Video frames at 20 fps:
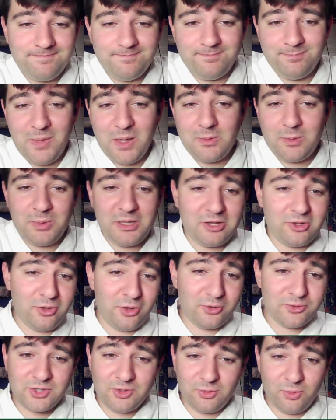maybe be
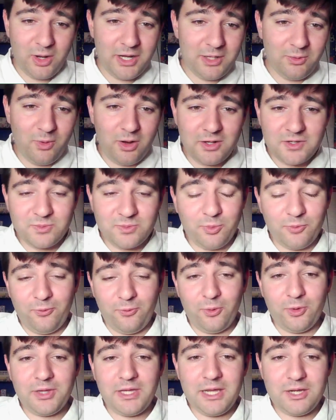close to what he was
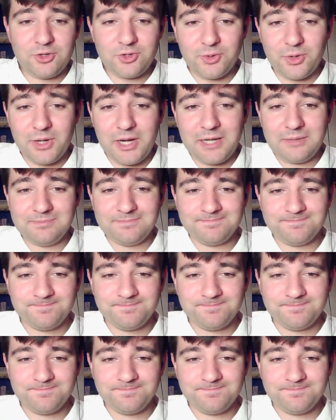before the injury.